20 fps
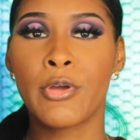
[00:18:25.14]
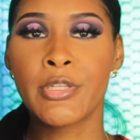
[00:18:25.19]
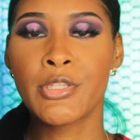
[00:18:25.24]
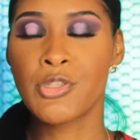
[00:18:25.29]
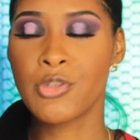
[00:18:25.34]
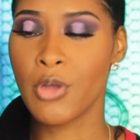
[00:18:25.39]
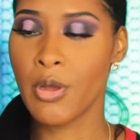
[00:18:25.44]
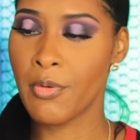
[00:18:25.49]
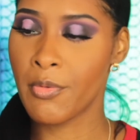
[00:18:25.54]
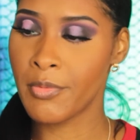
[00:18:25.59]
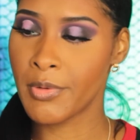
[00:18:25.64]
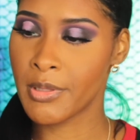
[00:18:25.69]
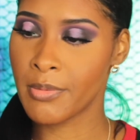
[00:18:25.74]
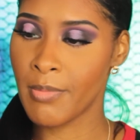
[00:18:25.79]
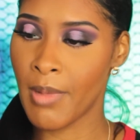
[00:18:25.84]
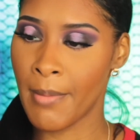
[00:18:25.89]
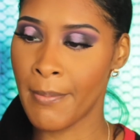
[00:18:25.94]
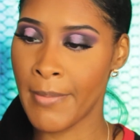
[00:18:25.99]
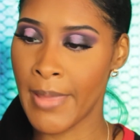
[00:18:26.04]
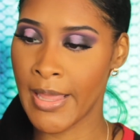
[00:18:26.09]
going to go in with
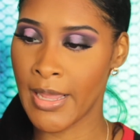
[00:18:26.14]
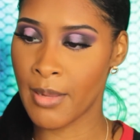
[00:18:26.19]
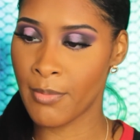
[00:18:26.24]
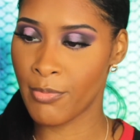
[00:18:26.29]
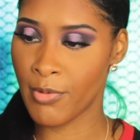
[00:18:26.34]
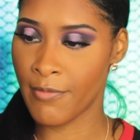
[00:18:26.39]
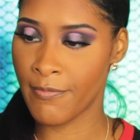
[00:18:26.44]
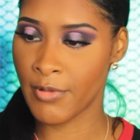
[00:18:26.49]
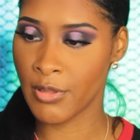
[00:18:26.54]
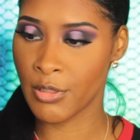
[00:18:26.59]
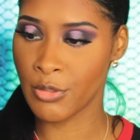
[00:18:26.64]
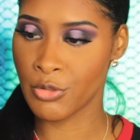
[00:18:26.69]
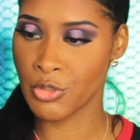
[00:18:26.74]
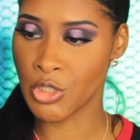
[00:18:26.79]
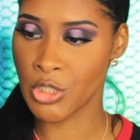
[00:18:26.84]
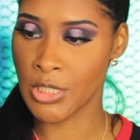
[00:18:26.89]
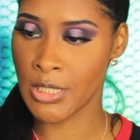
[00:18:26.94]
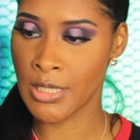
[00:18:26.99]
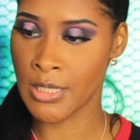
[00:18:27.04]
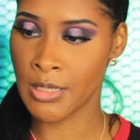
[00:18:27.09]
my Makeup
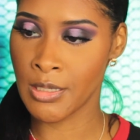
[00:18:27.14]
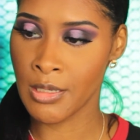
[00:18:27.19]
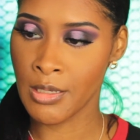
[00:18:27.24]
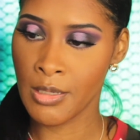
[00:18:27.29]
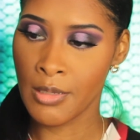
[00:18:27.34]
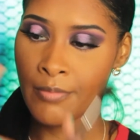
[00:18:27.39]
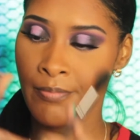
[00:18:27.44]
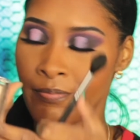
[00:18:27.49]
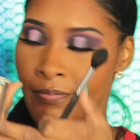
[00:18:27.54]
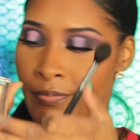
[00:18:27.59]
Revolution.